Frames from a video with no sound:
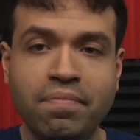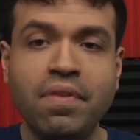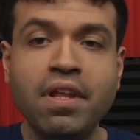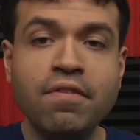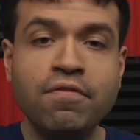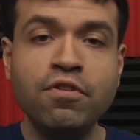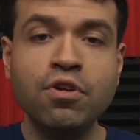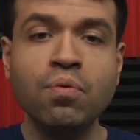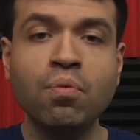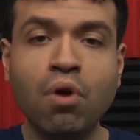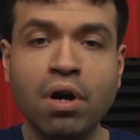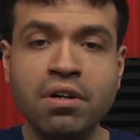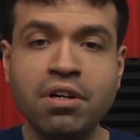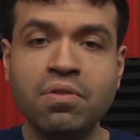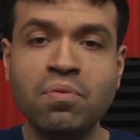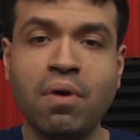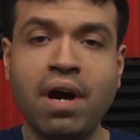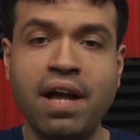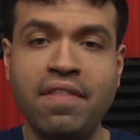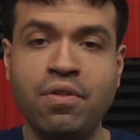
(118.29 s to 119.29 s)
If you wondered
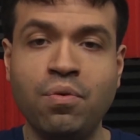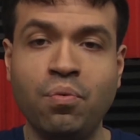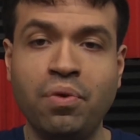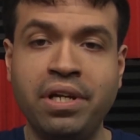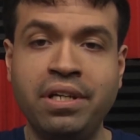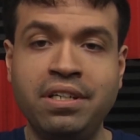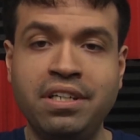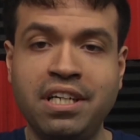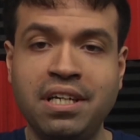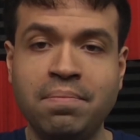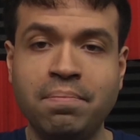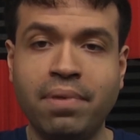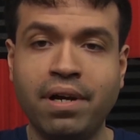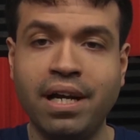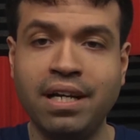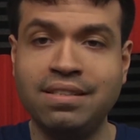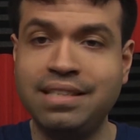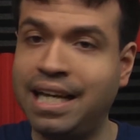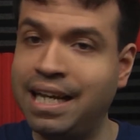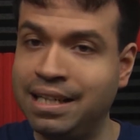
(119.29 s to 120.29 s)
why the Wind Team
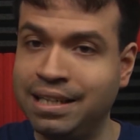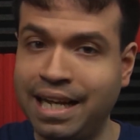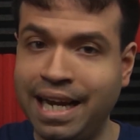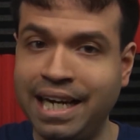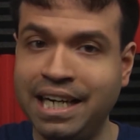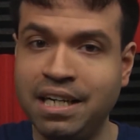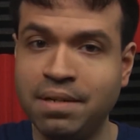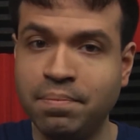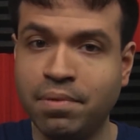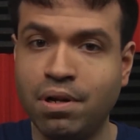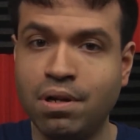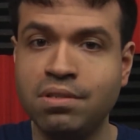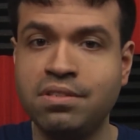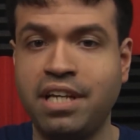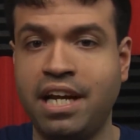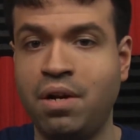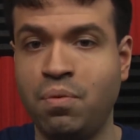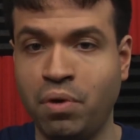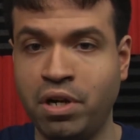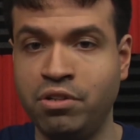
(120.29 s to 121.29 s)
bikes had lightning bolts
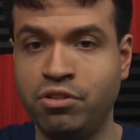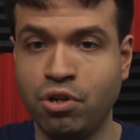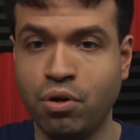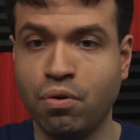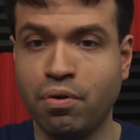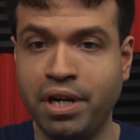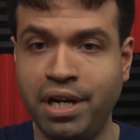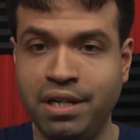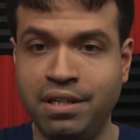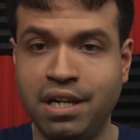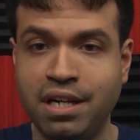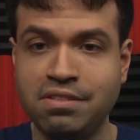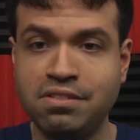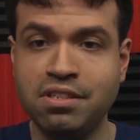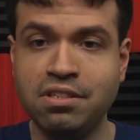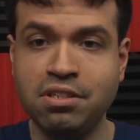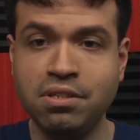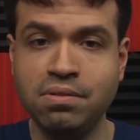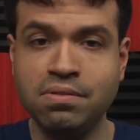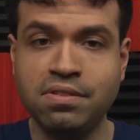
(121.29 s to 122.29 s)
and when Tori and
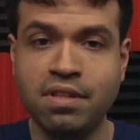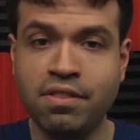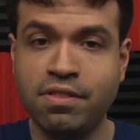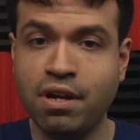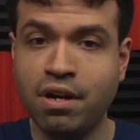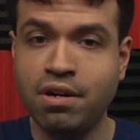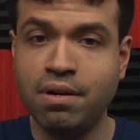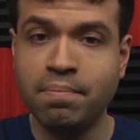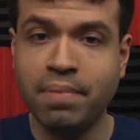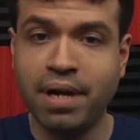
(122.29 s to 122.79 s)
Dustin used the Thunder